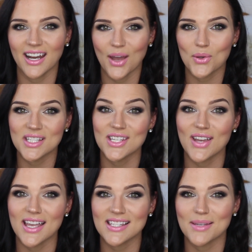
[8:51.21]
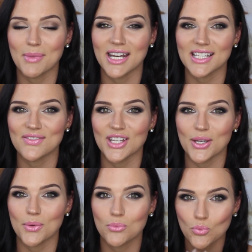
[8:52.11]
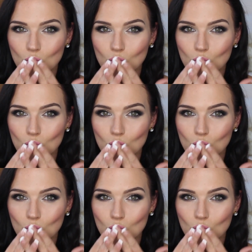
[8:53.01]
and I will see you guys in my next video.